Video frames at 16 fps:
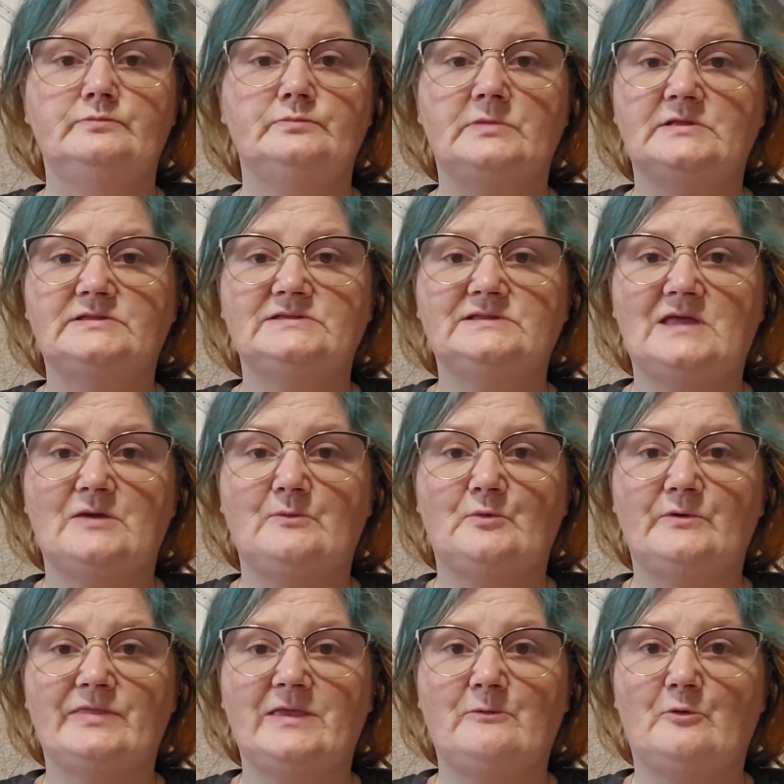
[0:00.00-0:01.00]
That's not
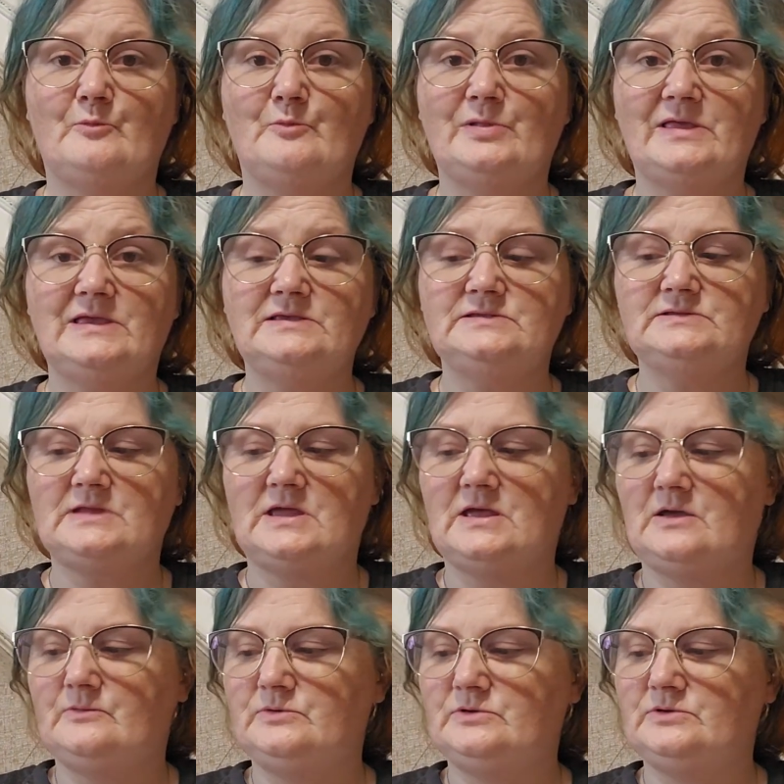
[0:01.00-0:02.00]
where they were placed,
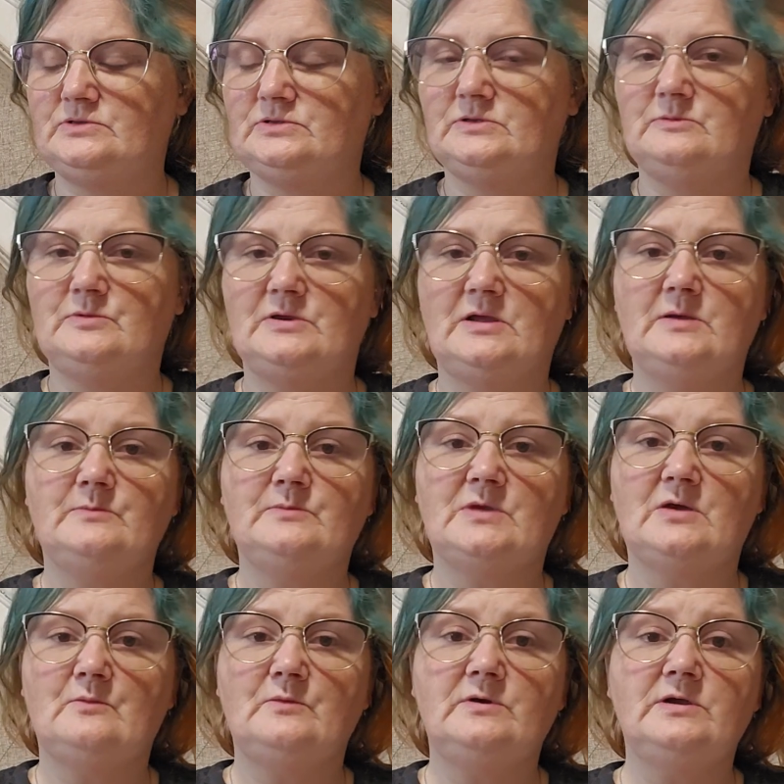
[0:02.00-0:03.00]
obviously, but I am
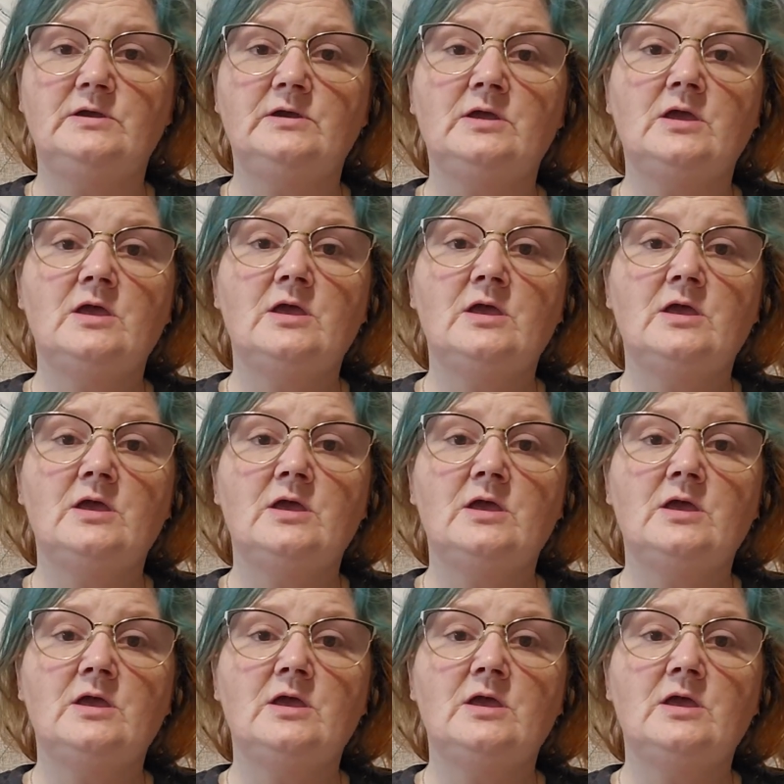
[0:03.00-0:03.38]
not wearing